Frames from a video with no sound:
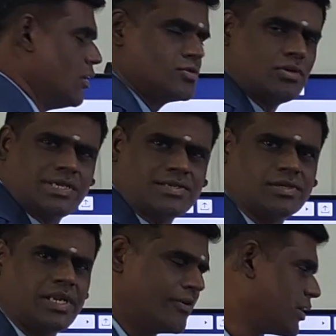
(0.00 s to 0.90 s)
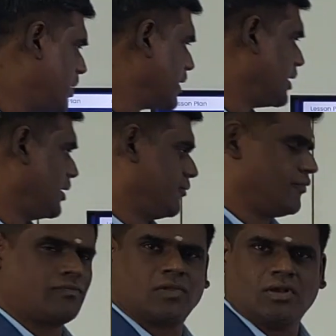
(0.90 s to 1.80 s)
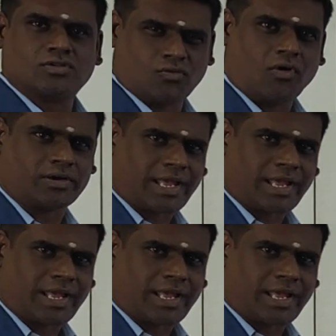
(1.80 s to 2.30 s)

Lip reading: So just divided by E. So what